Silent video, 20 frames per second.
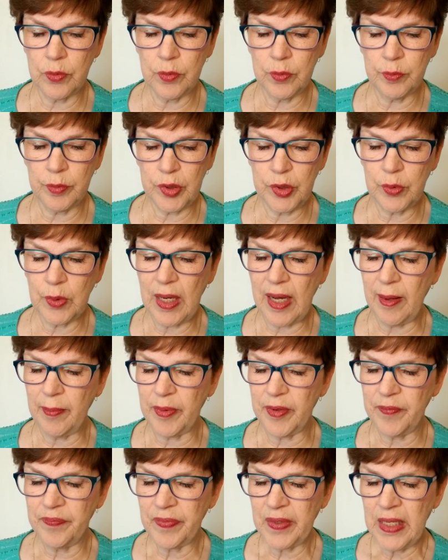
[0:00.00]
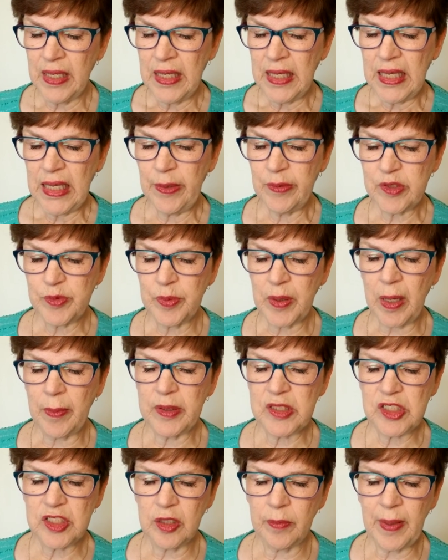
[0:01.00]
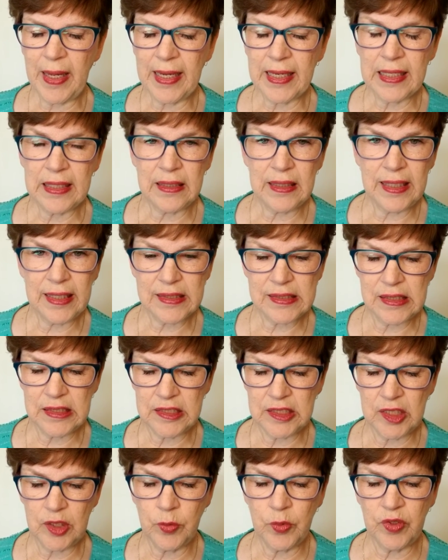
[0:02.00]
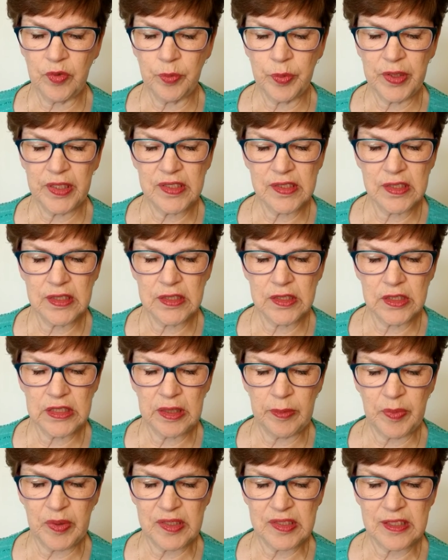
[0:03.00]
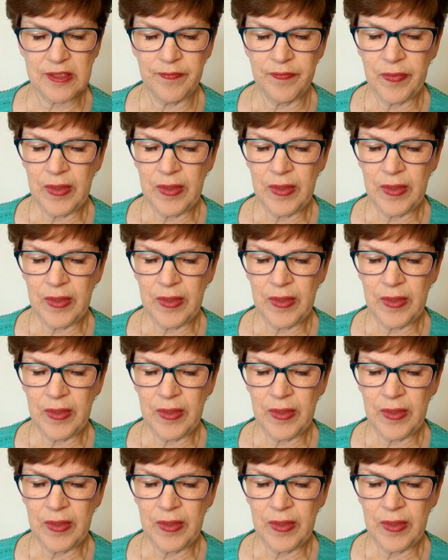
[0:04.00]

blew up. He was probably still back in Lexington with President Tippett,